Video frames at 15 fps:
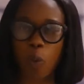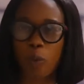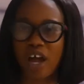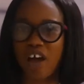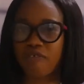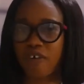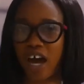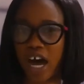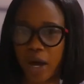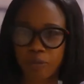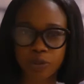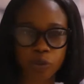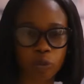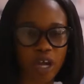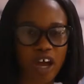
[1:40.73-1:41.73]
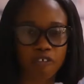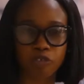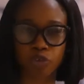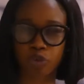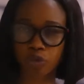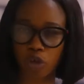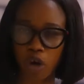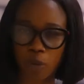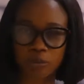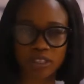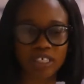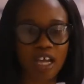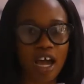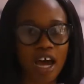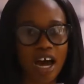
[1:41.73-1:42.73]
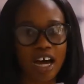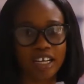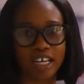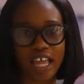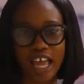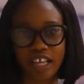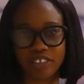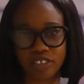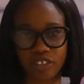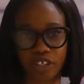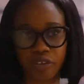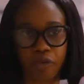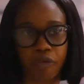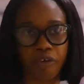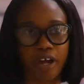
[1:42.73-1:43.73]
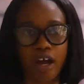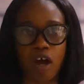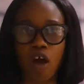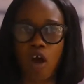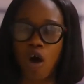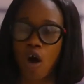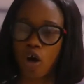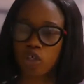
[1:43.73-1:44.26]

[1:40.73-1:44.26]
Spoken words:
we have herbs, we have shrubs, and etc.